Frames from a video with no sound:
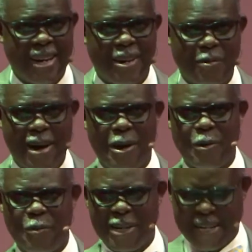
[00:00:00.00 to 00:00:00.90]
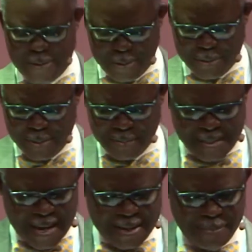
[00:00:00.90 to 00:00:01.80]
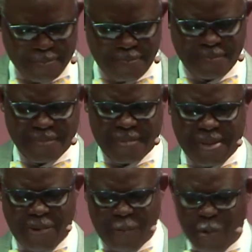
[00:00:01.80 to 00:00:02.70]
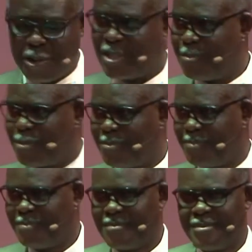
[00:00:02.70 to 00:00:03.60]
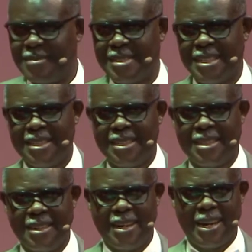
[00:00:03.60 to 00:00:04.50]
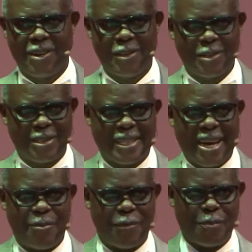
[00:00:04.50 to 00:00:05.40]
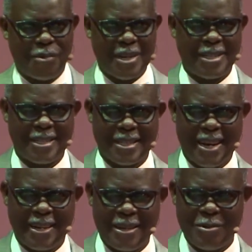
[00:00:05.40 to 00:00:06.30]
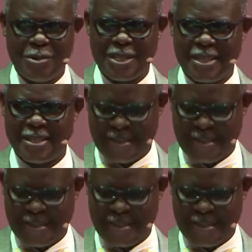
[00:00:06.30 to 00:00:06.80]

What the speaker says: Wow, what an awesome time of worship and also time of praise. Hallelujah.